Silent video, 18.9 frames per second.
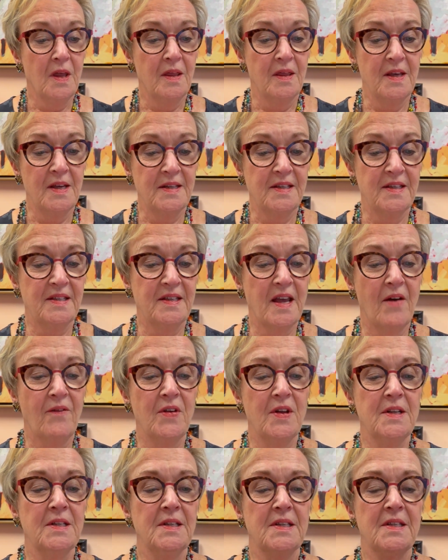the
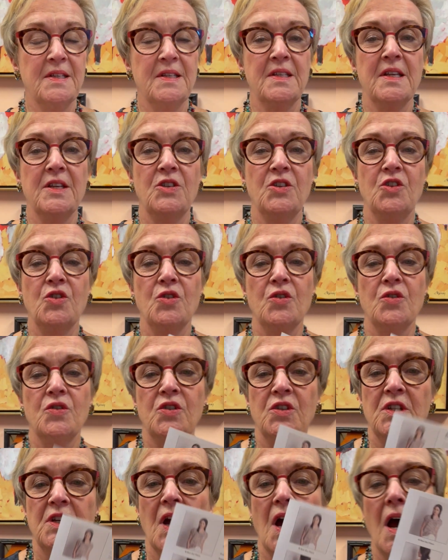Seven Sisters
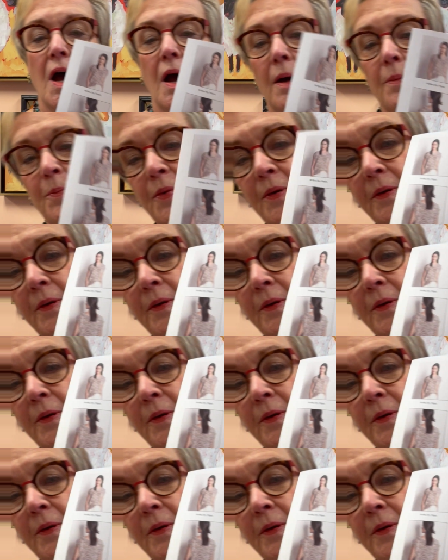top,